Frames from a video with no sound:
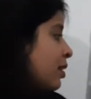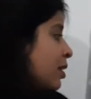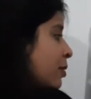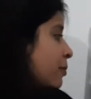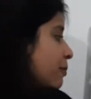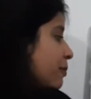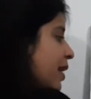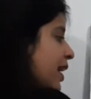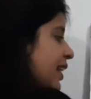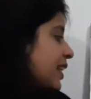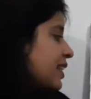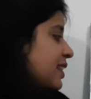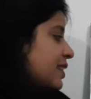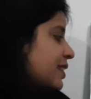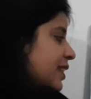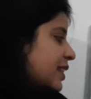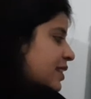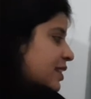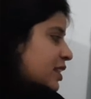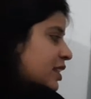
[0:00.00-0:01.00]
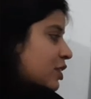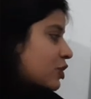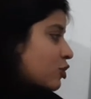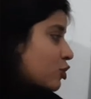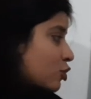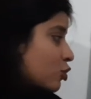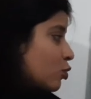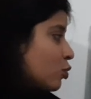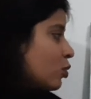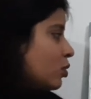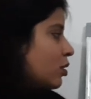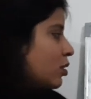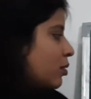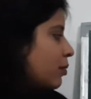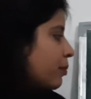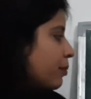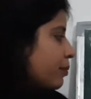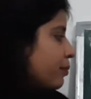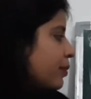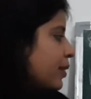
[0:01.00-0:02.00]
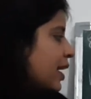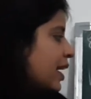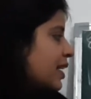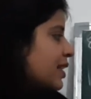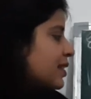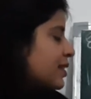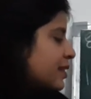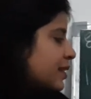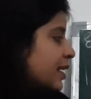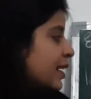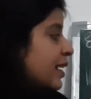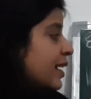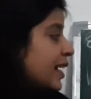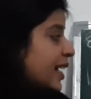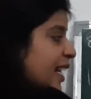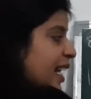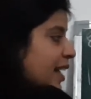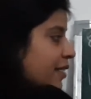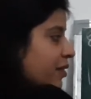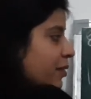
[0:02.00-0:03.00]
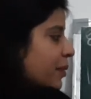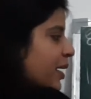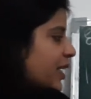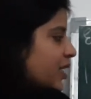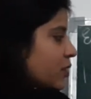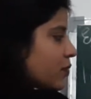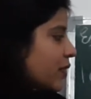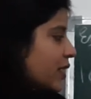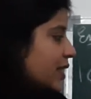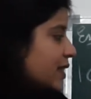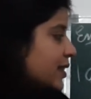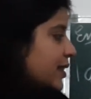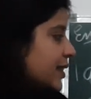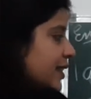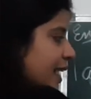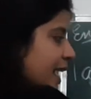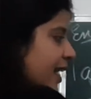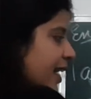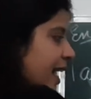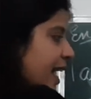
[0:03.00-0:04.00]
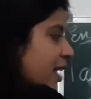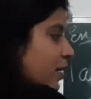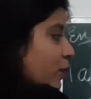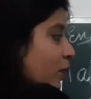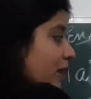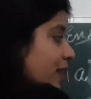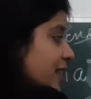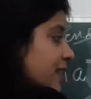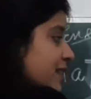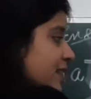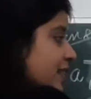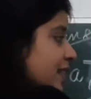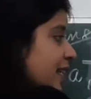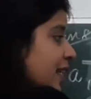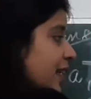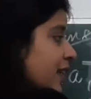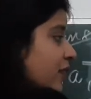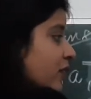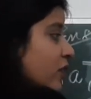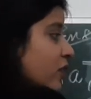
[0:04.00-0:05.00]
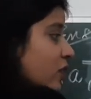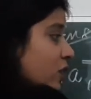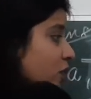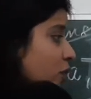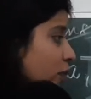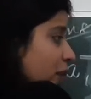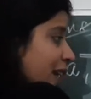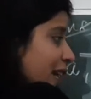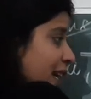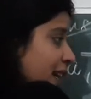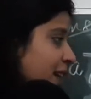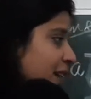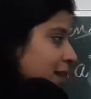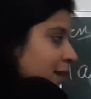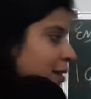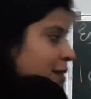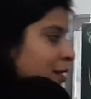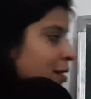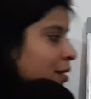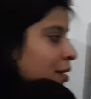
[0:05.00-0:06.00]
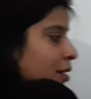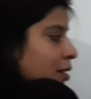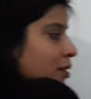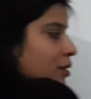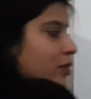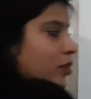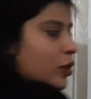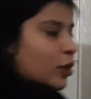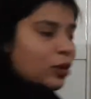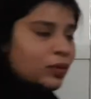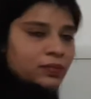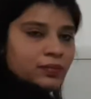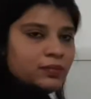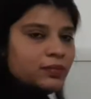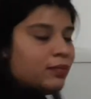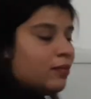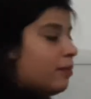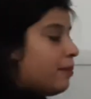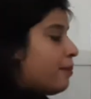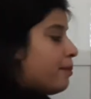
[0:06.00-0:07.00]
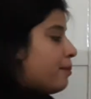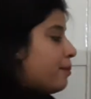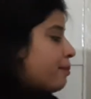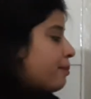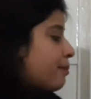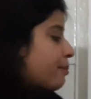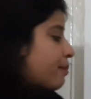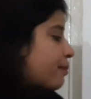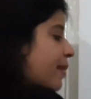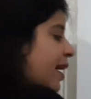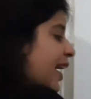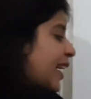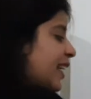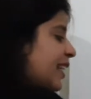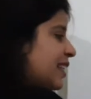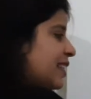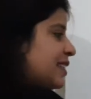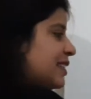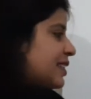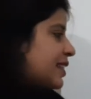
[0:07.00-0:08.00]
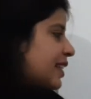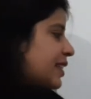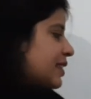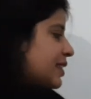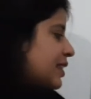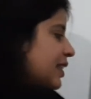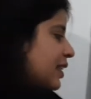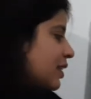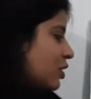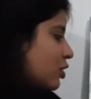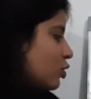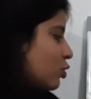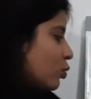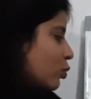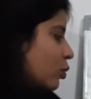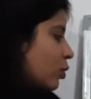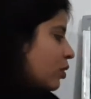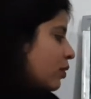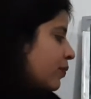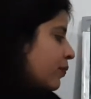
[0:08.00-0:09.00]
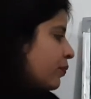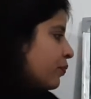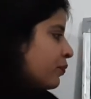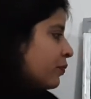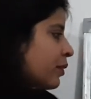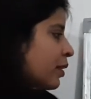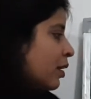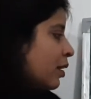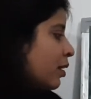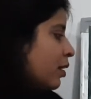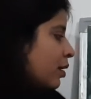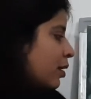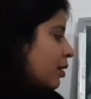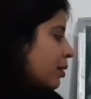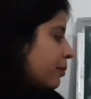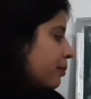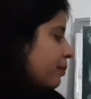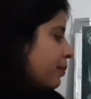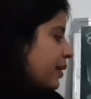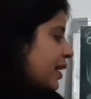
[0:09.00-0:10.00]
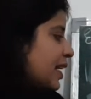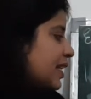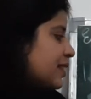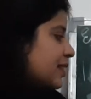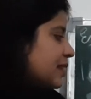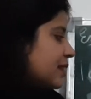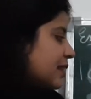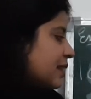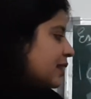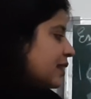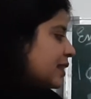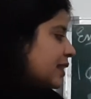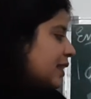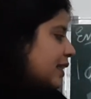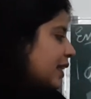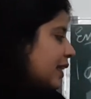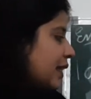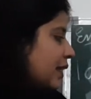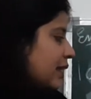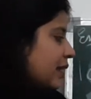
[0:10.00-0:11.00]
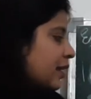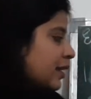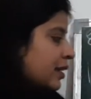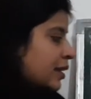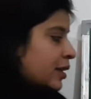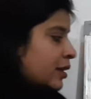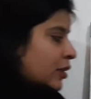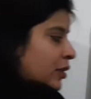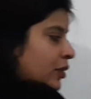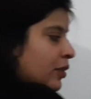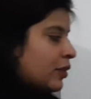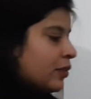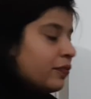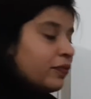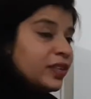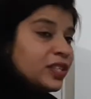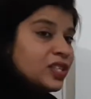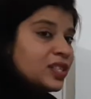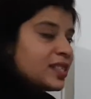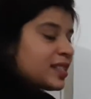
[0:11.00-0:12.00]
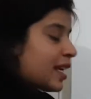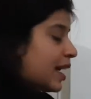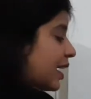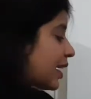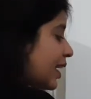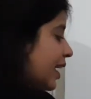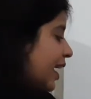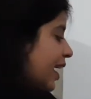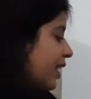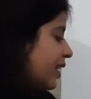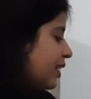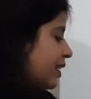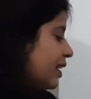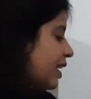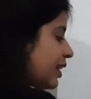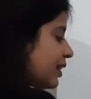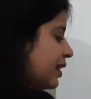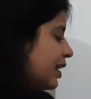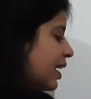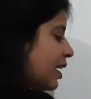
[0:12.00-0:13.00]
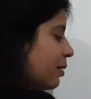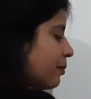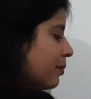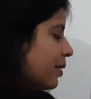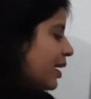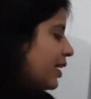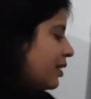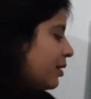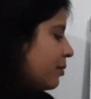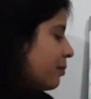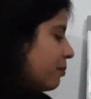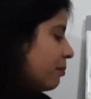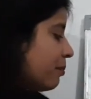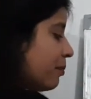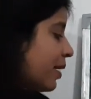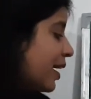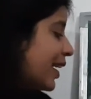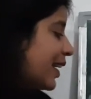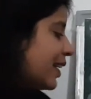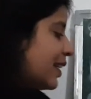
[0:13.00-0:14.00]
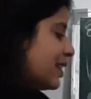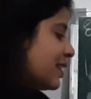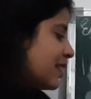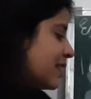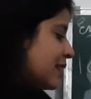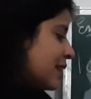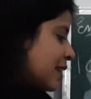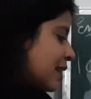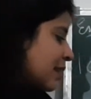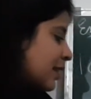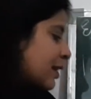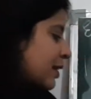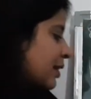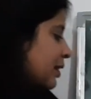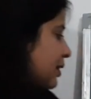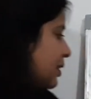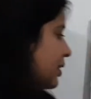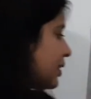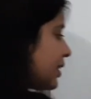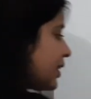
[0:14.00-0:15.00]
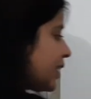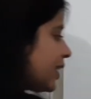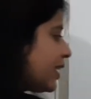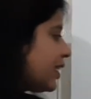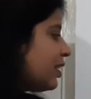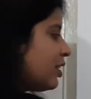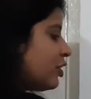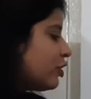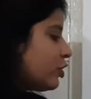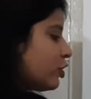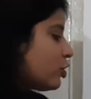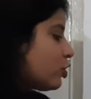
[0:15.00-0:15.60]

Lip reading: Minus 62 plus 11 minus 1 is 10. And what is D? 3. So minus 62 plus 30, which is again nothing but minus 32.